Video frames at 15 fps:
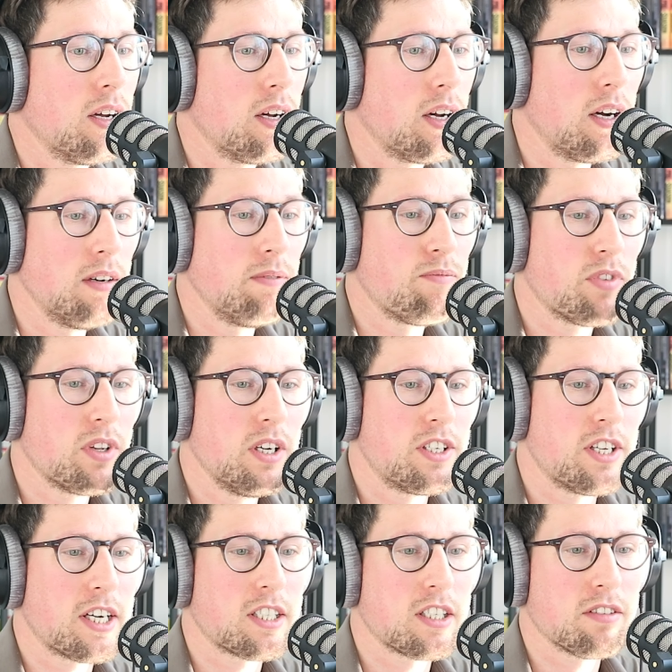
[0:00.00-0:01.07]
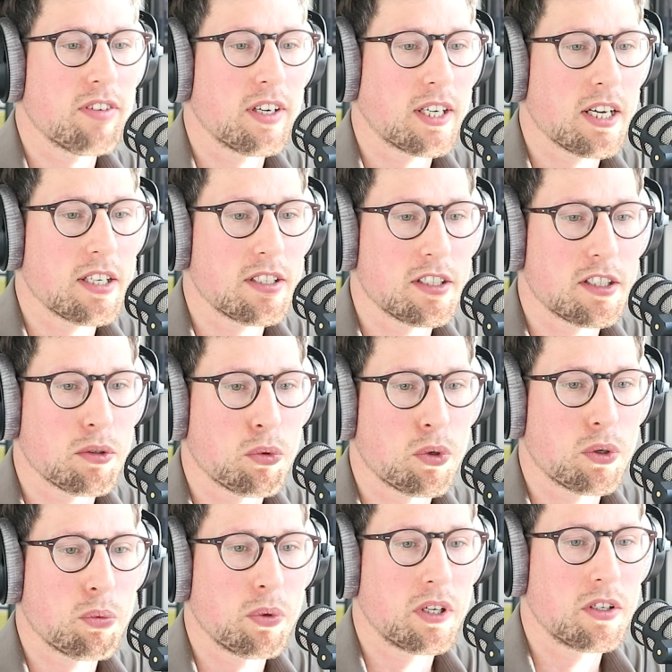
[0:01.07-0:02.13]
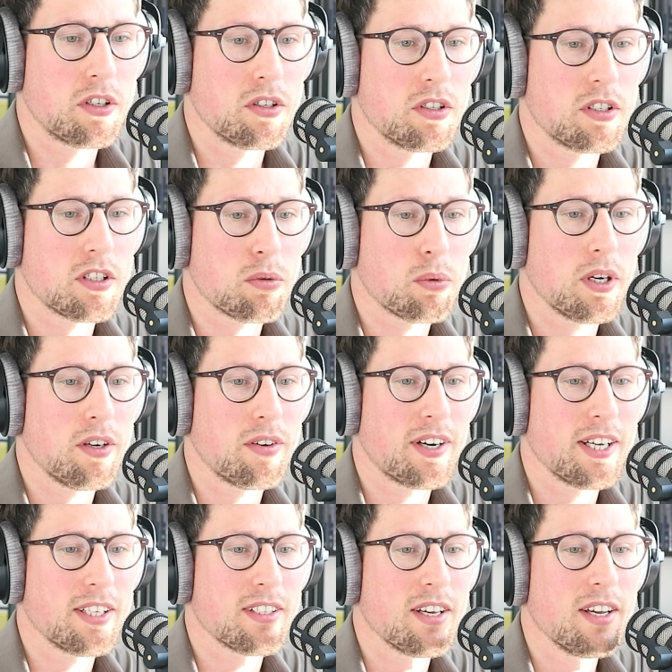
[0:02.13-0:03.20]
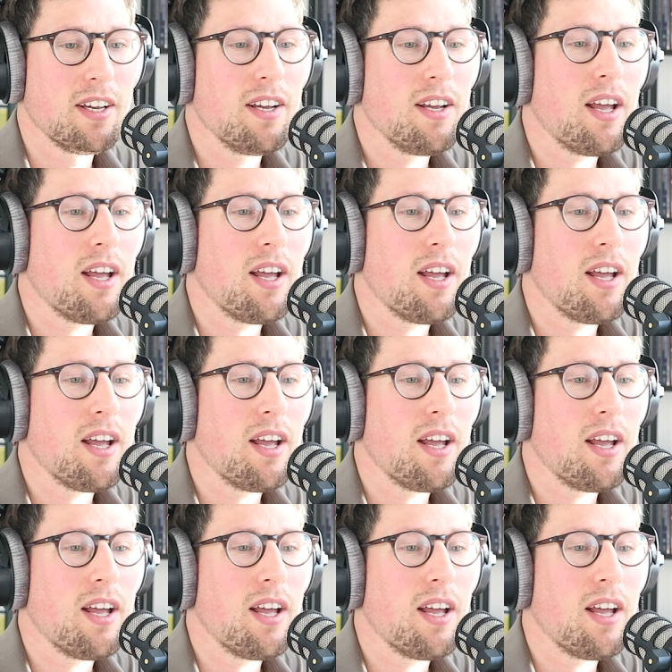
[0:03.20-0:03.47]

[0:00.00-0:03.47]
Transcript: addictive, I guess is a word we could use as well, right?